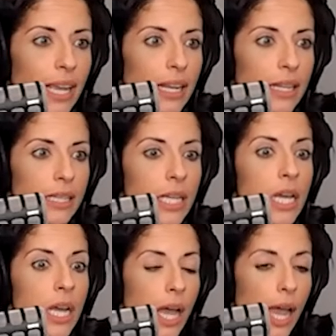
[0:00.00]
And
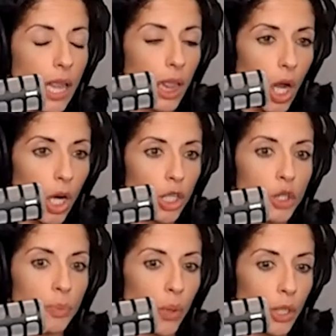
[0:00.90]
a
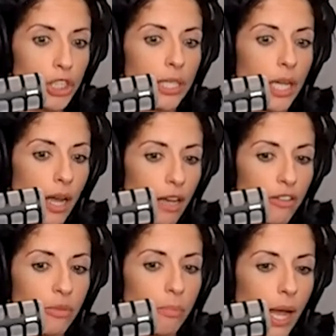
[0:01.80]
large portion
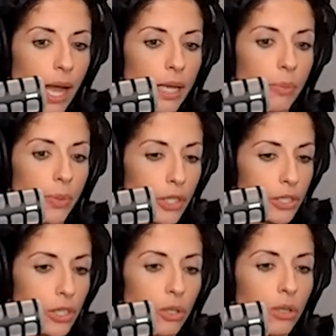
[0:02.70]
of my
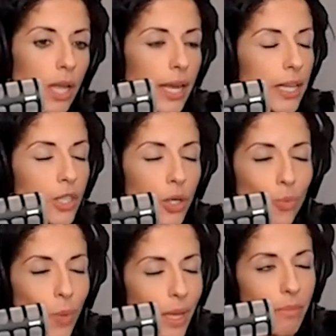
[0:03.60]
personal clients are
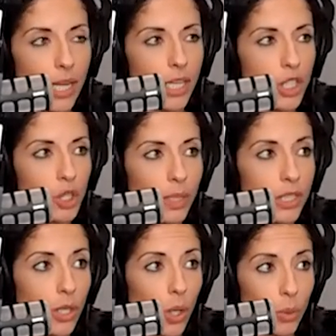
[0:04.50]
weight
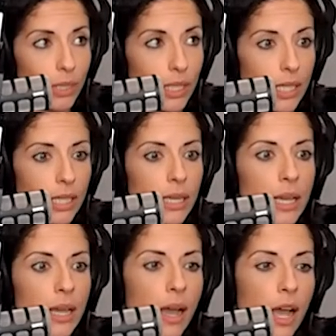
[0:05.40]
management only.
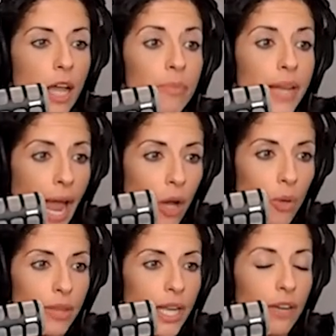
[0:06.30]
Um,
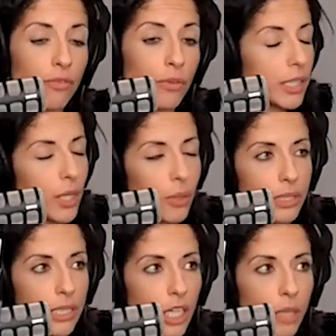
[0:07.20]
now that I've really
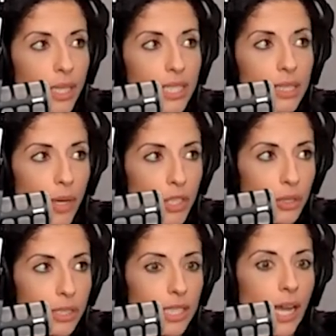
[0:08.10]
honed in on my
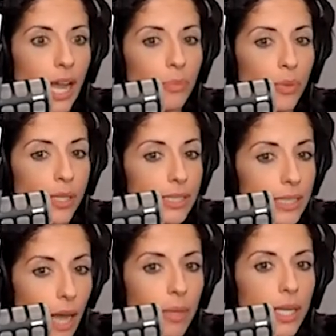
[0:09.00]
specialty, I
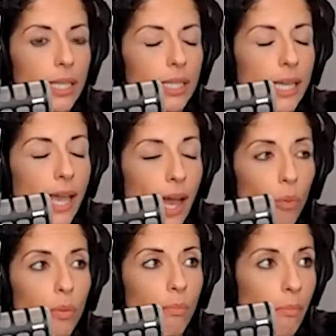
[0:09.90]
predominantly
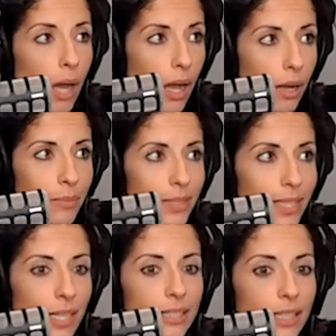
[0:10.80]
help moms,
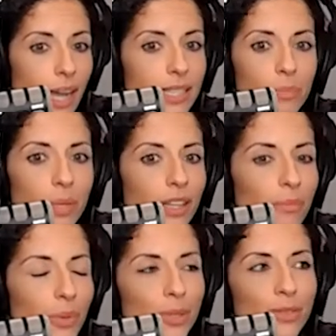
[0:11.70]
and it's got to be the
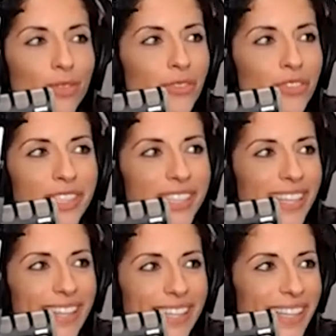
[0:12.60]
most
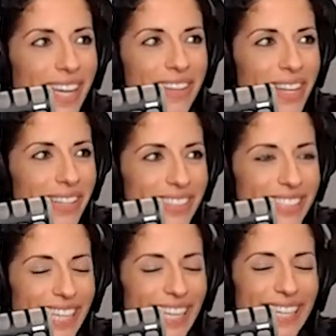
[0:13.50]
fulfilling thing I've ever
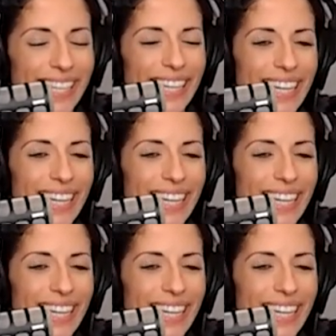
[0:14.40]
done.